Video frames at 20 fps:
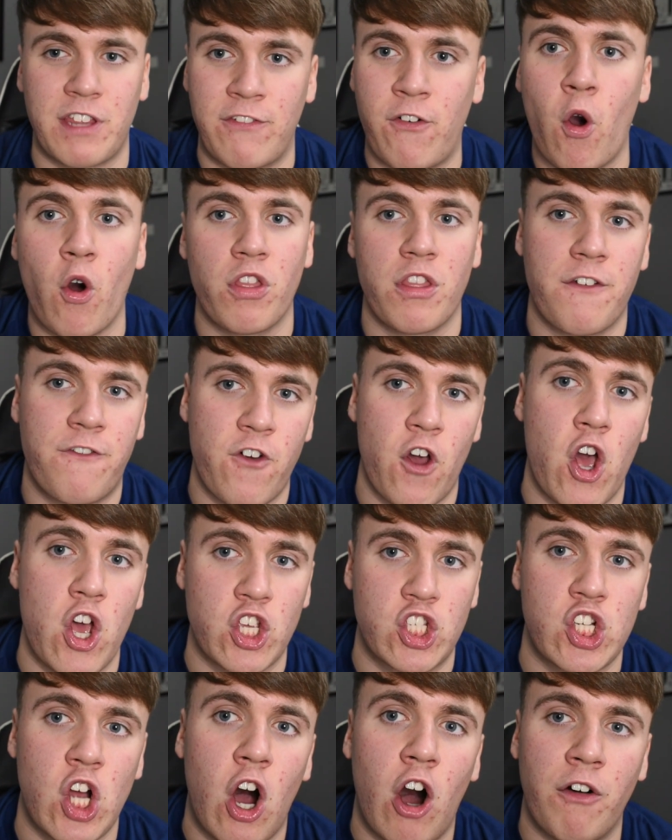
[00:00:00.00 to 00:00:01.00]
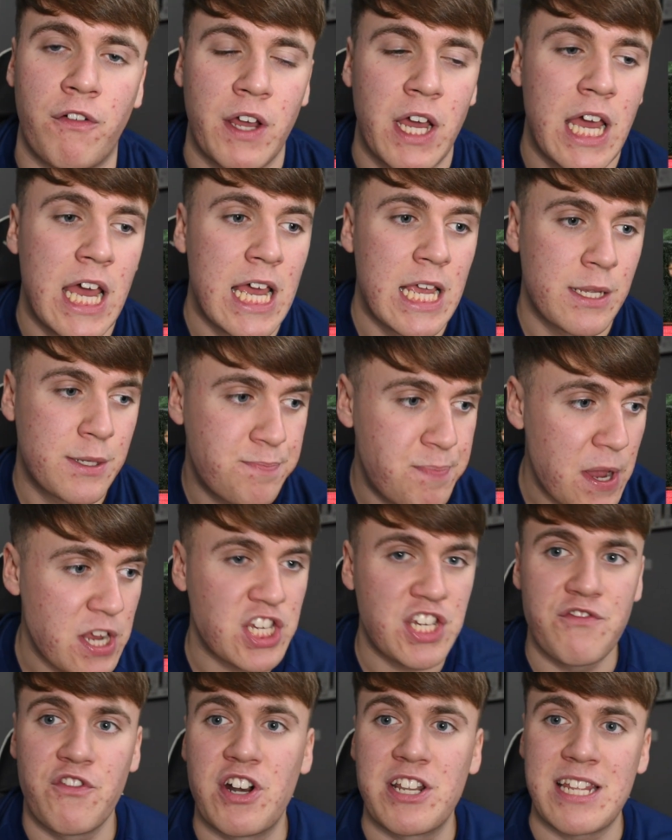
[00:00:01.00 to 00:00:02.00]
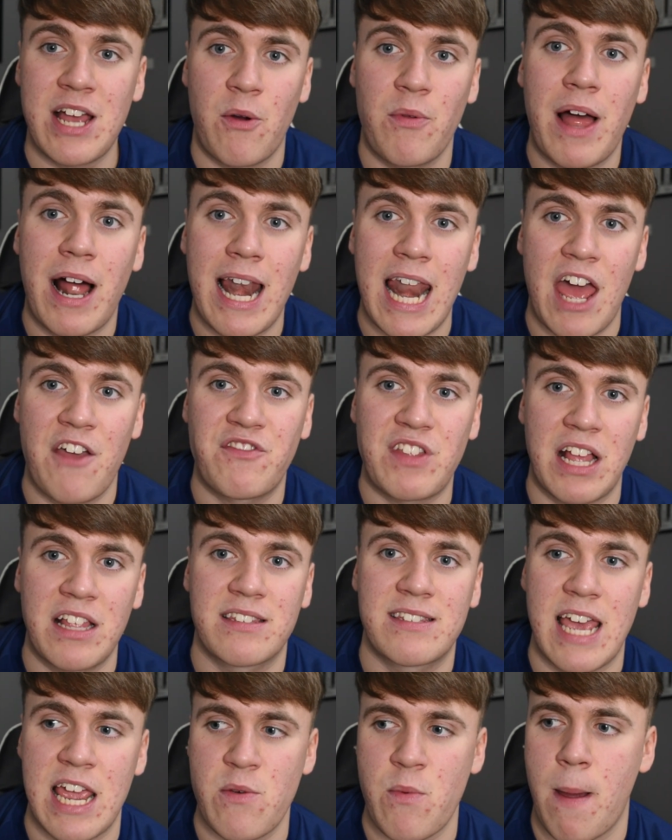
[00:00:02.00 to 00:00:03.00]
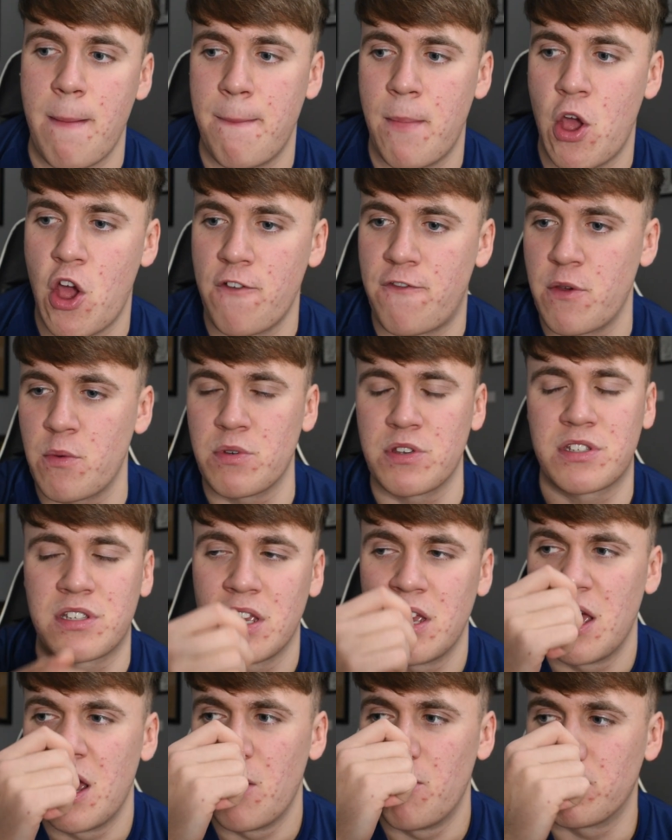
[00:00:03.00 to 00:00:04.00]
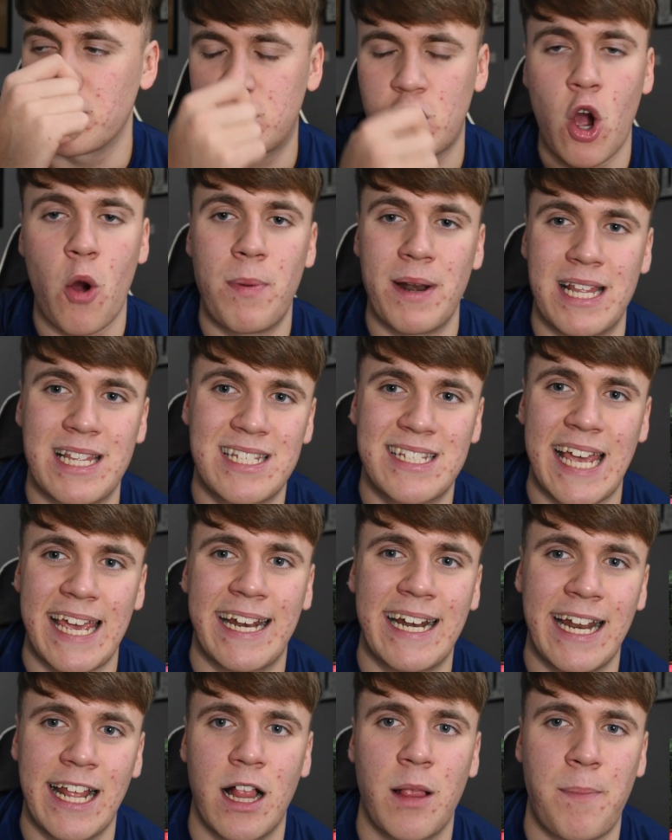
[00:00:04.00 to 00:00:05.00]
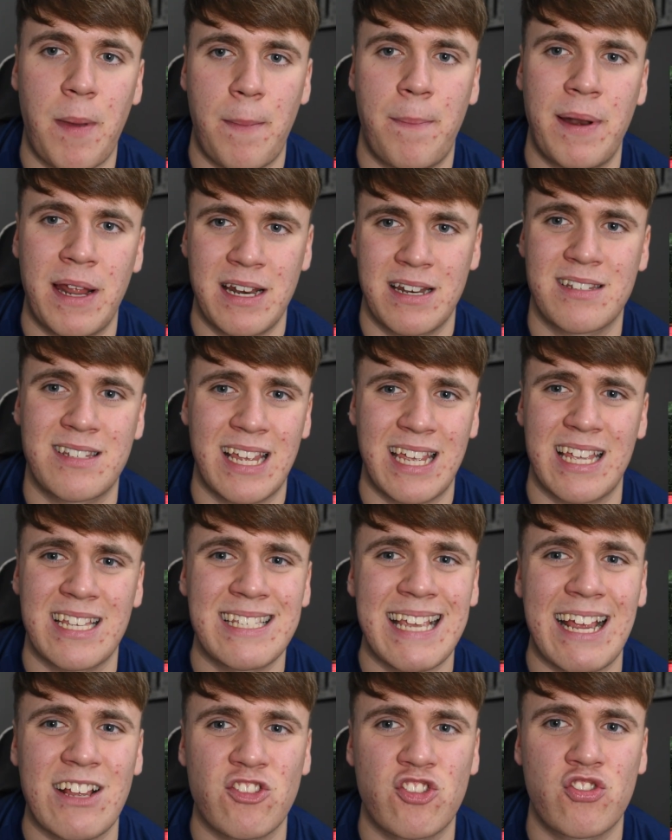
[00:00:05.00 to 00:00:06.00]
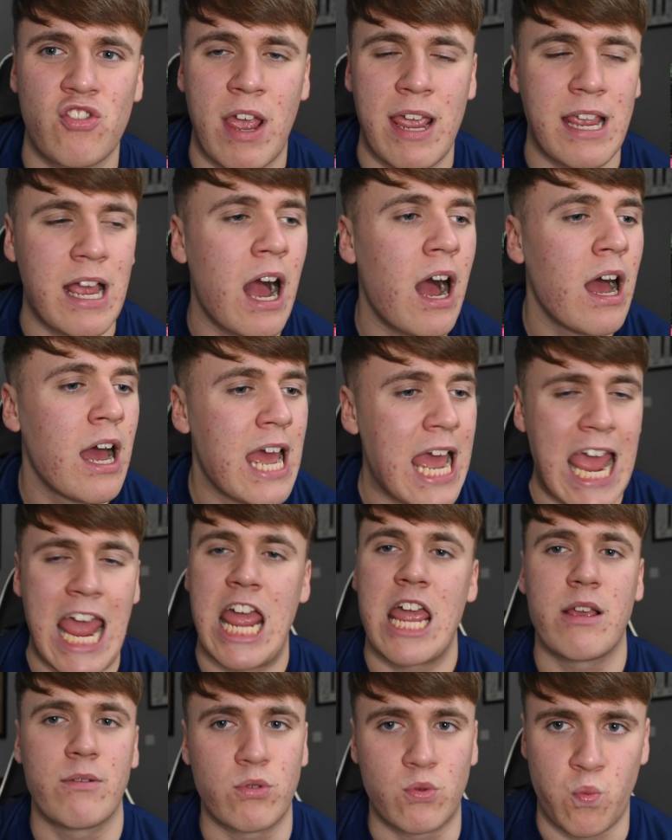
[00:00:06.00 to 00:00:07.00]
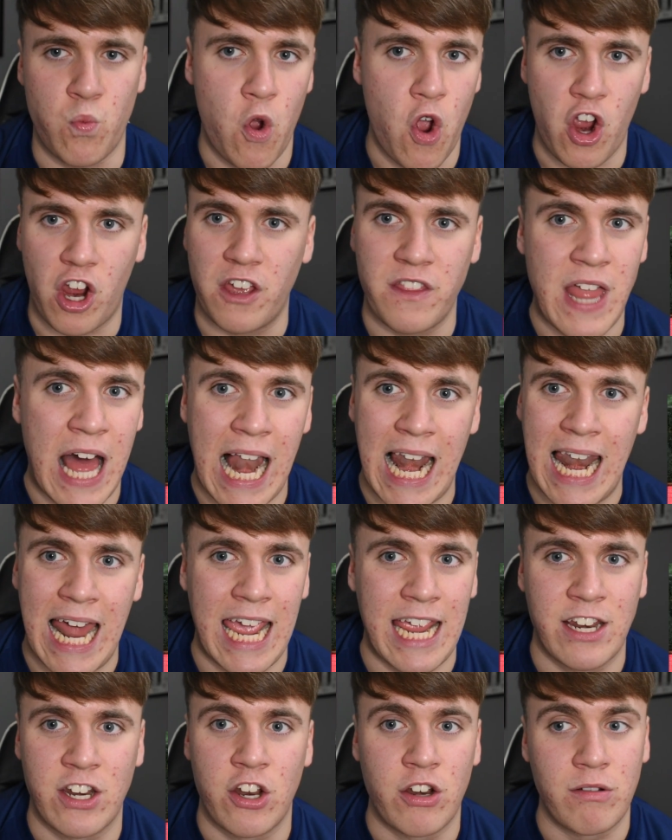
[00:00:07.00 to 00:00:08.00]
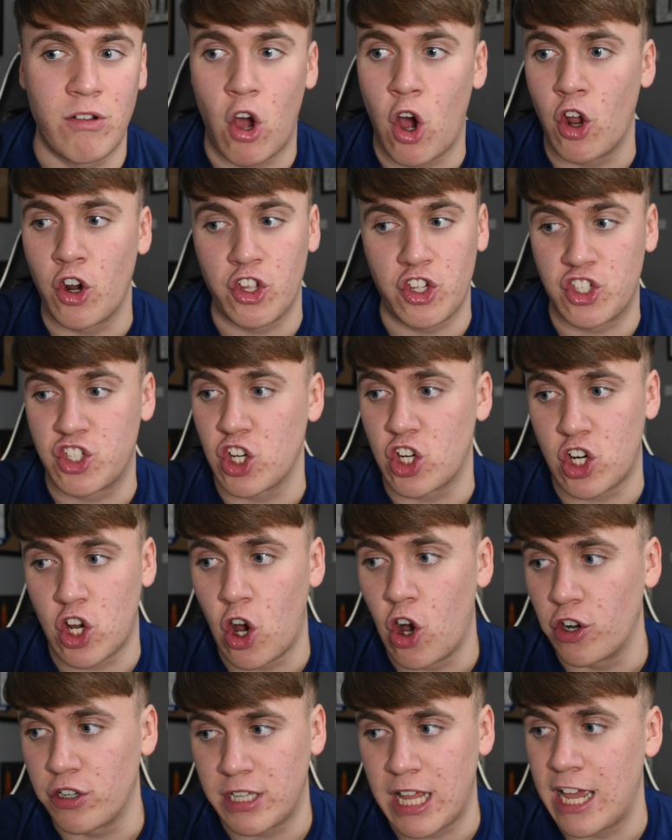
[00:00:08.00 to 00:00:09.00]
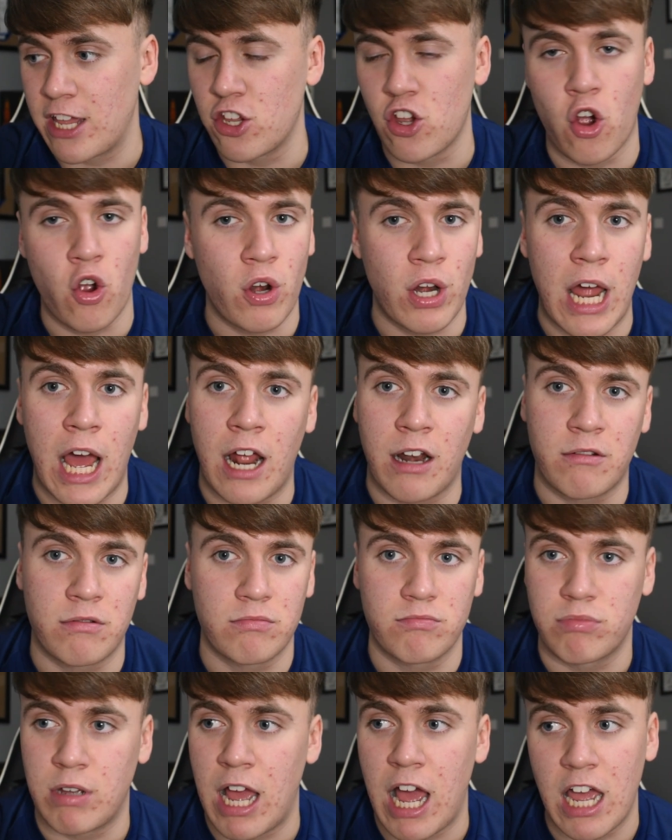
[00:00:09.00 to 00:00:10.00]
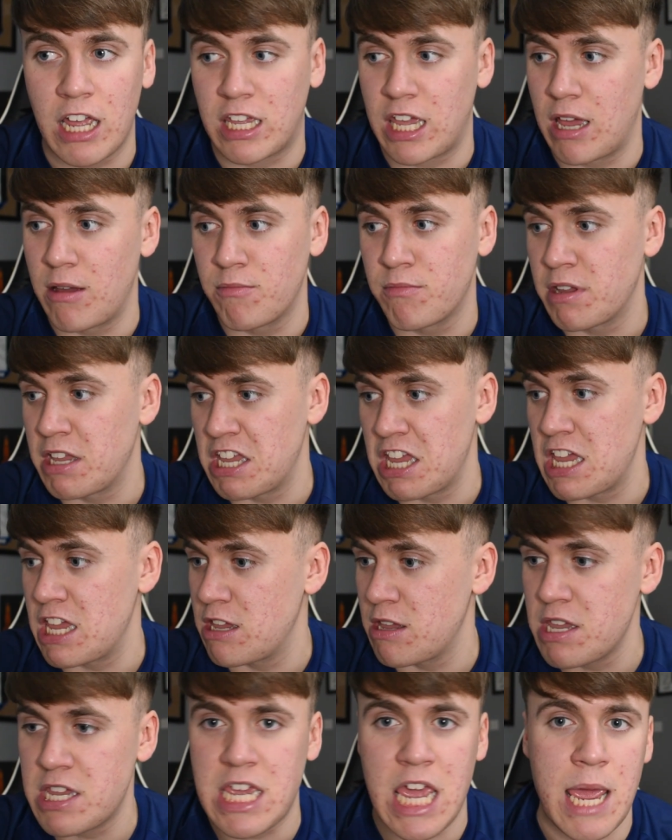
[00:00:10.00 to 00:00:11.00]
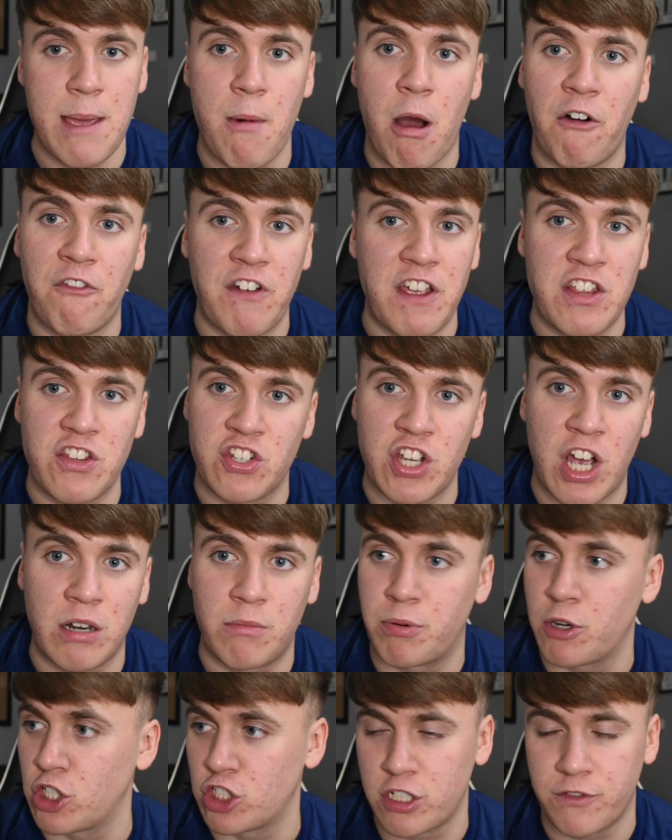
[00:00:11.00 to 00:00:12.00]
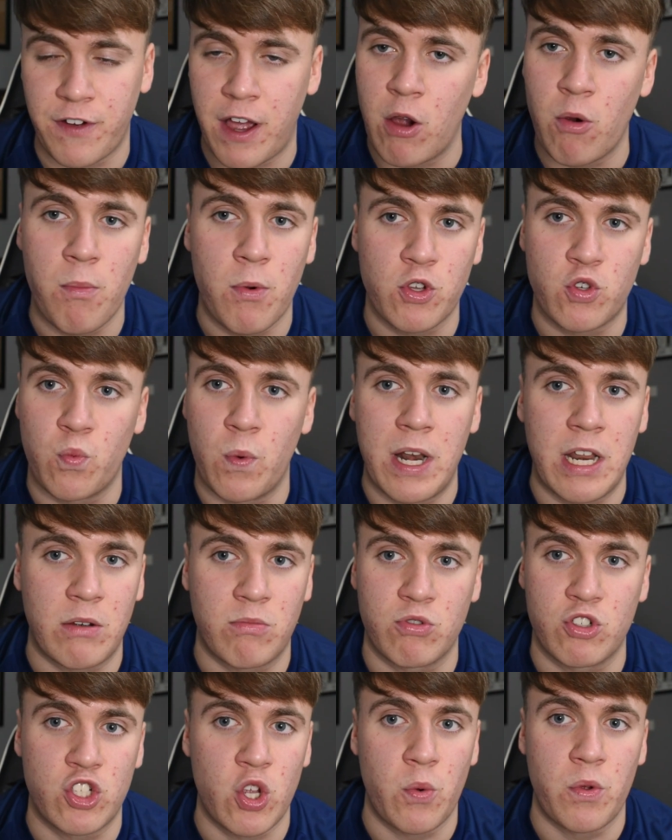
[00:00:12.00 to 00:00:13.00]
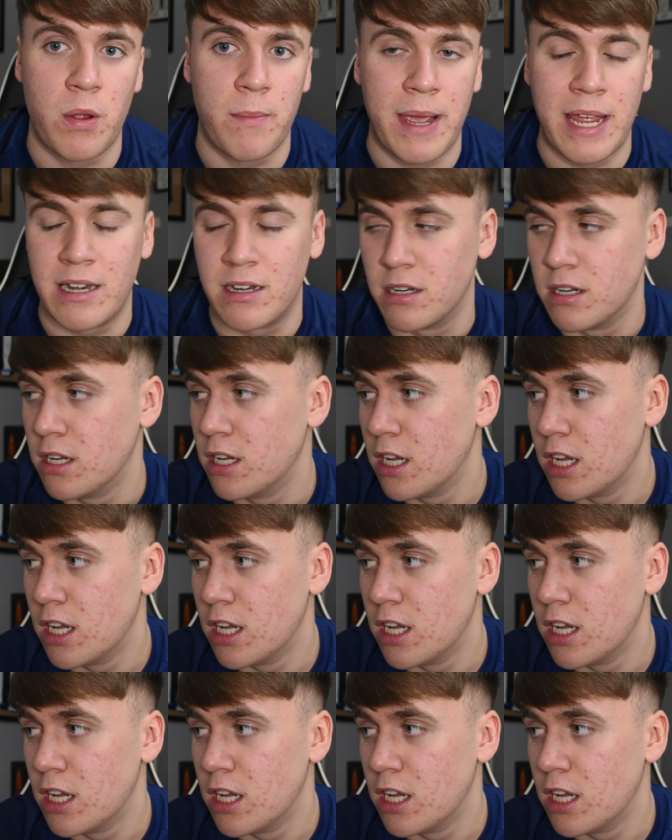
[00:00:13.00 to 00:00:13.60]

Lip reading: I thought in the first half, especially running down that left-hand side where Murphy was coming inside a little bit, playing as like a second striker, he was working that line, and honest to God, that young lad had to get me. He came off injured because of how much Willock was doing him in.